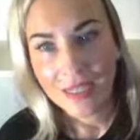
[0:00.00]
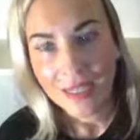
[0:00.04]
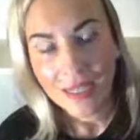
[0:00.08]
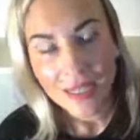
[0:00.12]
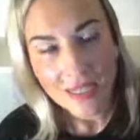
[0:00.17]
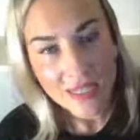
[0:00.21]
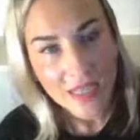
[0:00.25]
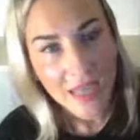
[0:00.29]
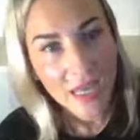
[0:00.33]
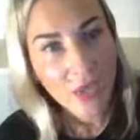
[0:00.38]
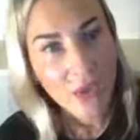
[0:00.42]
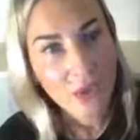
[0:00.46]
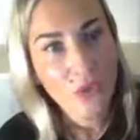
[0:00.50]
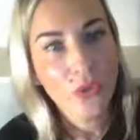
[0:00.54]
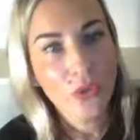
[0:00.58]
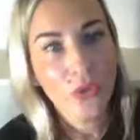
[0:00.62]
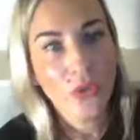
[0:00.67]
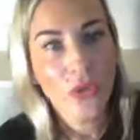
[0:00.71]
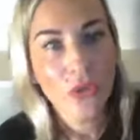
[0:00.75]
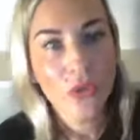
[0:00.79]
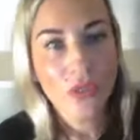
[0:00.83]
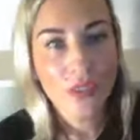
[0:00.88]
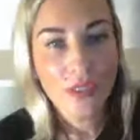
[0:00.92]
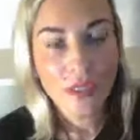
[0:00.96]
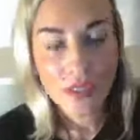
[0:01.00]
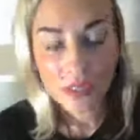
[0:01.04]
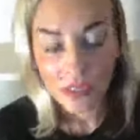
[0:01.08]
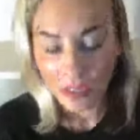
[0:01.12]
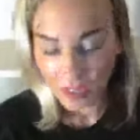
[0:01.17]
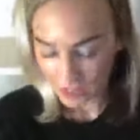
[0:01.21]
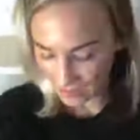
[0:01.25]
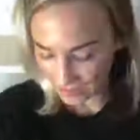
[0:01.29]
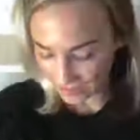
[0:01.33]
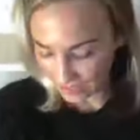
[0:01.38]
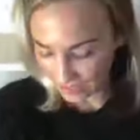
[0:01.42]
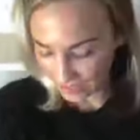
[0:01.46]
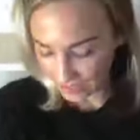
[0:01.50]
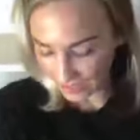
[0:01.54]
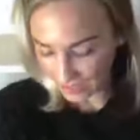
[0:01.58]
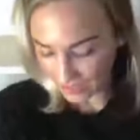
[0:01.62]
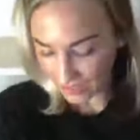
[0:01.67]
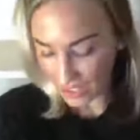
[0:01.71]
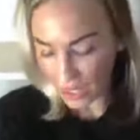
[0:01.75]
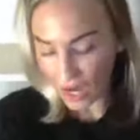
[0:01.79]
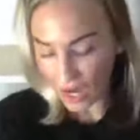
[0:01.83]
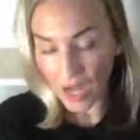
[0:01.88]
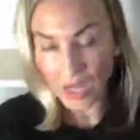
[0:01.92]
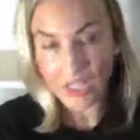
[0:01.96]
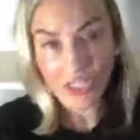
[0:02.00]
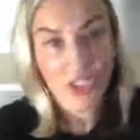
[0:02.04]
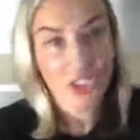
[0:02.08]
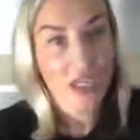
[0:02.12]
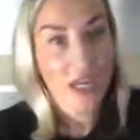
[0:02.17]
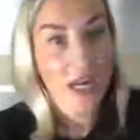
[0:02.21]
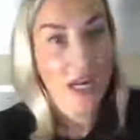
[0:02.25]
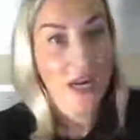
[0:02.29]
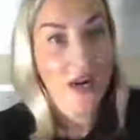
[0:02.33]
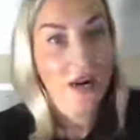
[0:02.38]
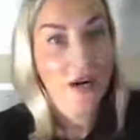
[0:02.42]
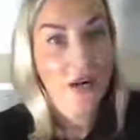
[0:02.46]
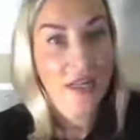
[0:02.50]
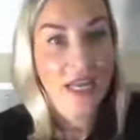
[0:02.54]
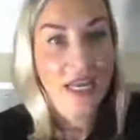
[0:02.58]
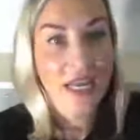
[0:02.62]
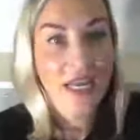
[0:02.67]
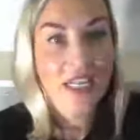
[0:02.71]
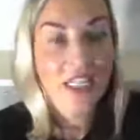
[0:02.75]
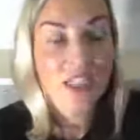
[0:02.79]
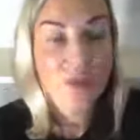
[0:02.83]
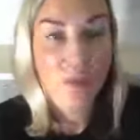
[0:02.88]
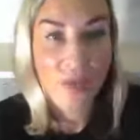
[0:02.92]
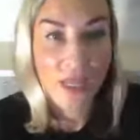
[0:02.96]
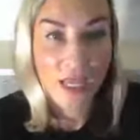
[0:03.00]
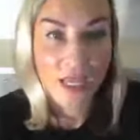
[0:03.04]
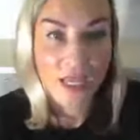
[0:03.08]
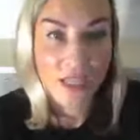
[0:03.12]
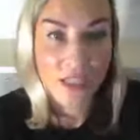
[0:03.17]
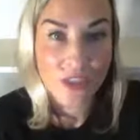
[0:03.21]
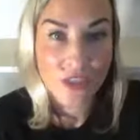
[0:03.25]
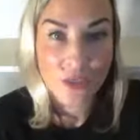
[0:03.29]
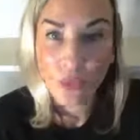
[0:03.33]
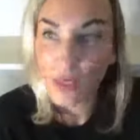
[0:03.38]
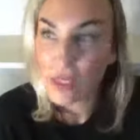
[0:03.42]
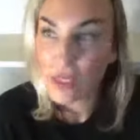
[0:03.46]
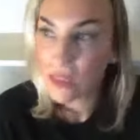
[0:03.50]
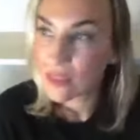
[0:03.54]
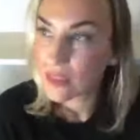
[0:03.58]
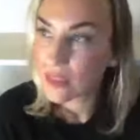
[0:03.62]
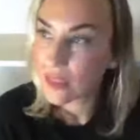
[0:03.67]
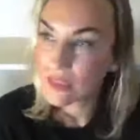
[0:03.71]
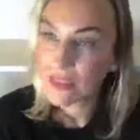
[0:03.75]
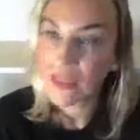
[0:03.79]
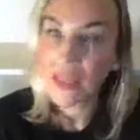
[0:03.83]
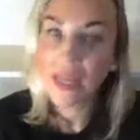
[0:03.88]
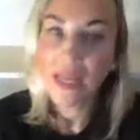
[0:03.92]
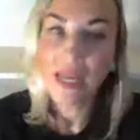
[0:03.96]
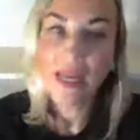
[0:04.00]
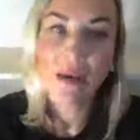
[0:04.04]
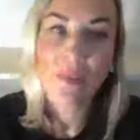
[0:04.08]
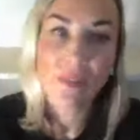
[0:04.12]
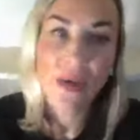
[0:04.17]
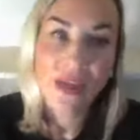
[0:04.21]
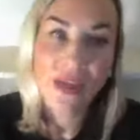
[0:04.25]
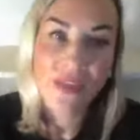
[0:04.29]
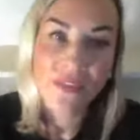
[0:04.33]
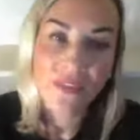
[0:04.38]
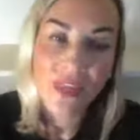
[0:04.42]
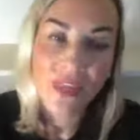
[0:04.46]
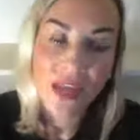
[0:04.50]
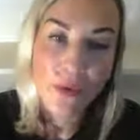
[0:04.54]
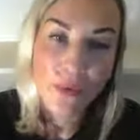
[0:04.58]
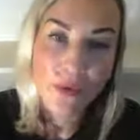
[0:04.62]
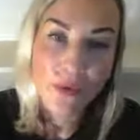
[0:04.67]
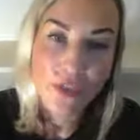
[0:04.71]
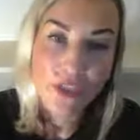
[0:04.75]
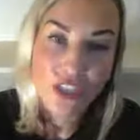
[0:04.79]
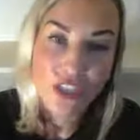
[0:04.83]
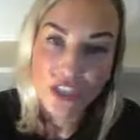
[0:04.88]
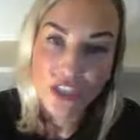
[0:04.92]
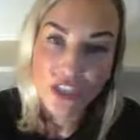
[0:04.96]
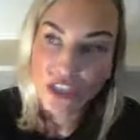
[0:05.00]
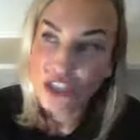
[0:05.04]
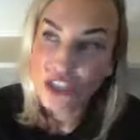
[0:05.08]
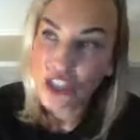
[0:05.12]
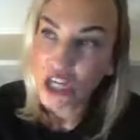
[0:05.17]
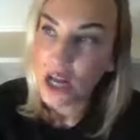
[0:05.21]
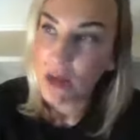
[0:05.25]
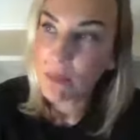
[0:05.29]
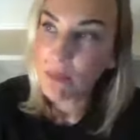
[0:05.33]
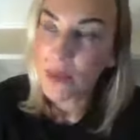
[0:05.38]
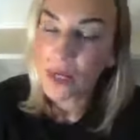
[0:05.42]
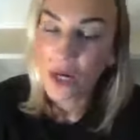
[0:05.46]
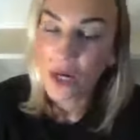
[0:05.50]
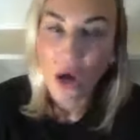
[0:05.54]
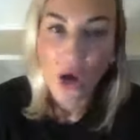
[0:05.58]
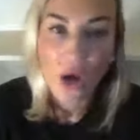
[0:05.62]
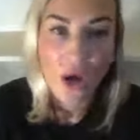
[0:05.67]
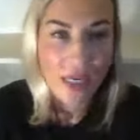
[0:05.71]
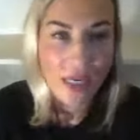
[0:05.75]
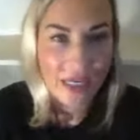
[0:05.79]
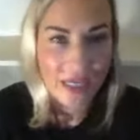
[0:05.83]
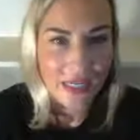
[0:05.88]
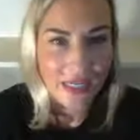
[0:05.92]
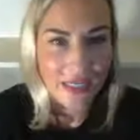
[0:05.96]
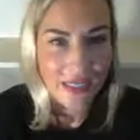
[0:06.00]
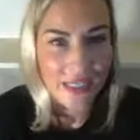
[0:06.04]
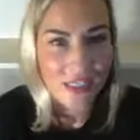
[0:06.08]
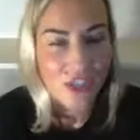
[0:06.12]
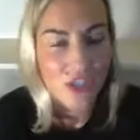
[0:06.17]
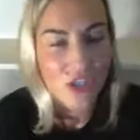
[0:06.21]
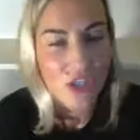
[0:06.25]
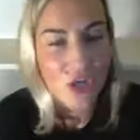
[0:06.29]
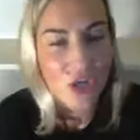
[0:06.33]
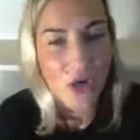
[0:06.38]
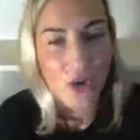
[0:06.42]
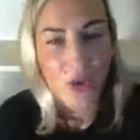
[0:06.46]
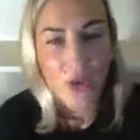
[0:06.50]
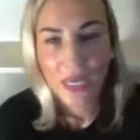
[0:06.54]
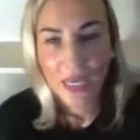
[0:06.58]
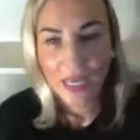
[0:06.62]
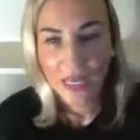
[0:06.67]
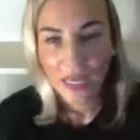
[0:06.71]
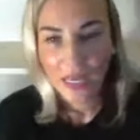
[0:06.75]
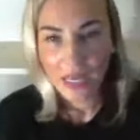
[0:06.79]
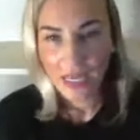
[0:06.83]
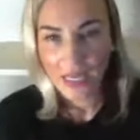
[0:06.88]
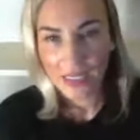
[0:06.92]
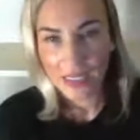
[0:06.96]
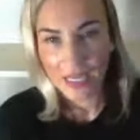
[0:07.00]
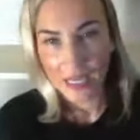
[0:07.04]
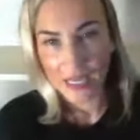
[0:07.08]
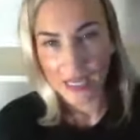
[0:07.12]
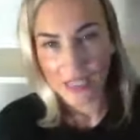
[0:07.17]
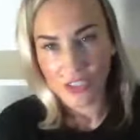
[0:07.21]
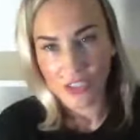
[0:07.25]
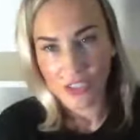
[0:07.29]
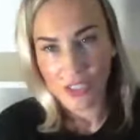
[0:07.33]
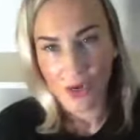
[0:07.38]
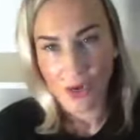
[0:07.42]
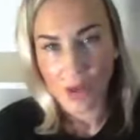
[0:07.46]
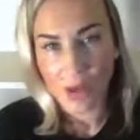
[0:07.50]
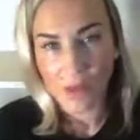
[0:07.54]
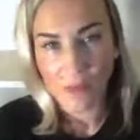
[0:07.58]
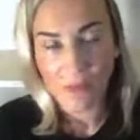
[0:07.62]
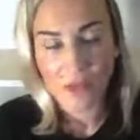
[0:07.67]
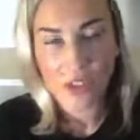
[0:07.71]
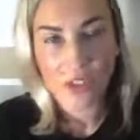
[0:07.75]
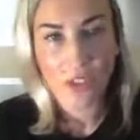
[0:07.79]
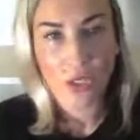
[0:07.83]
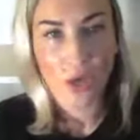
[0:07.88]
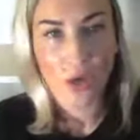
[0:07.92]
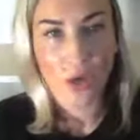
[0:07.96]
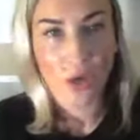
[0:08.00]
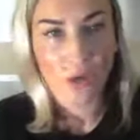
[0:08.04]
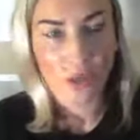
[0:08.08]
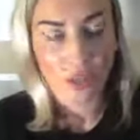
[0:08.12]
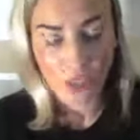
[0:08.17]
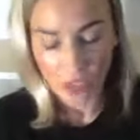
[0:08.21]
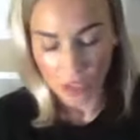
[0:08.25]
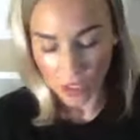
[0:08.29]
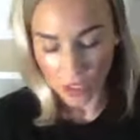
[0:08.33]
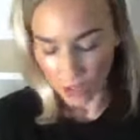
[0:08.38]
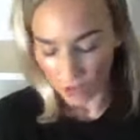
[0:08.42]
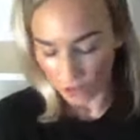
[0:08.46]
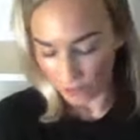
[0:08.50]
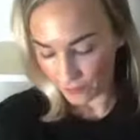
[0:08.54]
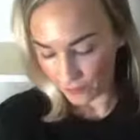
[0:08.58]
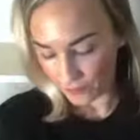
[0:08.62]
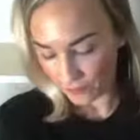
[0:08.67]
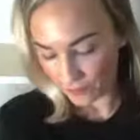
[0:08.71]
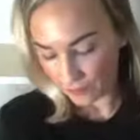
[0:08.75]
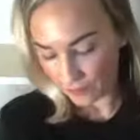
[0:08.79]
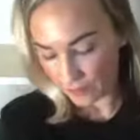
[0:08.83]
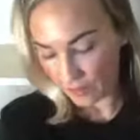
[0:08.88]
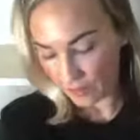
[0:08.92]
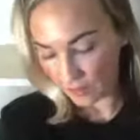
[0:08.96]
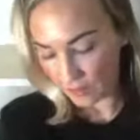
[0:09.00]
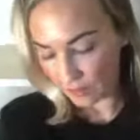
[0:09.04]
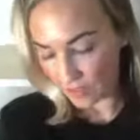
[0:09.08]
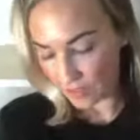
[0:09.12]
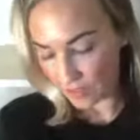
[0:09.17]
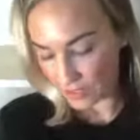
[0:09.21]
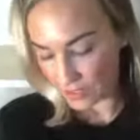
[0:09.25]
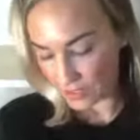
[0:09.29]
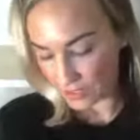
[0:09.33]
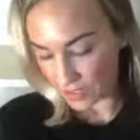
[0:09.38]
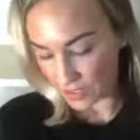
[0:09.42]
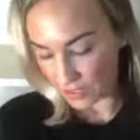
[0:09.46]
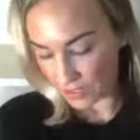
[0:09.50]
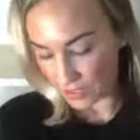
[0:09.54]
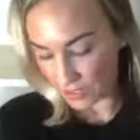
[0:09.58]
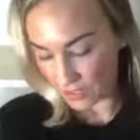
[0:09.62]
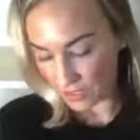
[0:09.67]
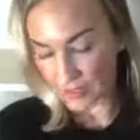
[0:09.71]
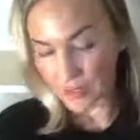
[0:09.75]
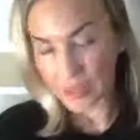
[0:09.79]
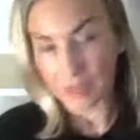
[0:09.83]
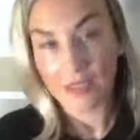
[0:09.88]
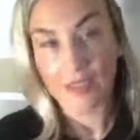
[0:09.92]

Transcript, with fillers: Isn't that cool? God shared his plans with them and they were just jumping on it. And so, yeah, so I'm stoked, you know. Praise God.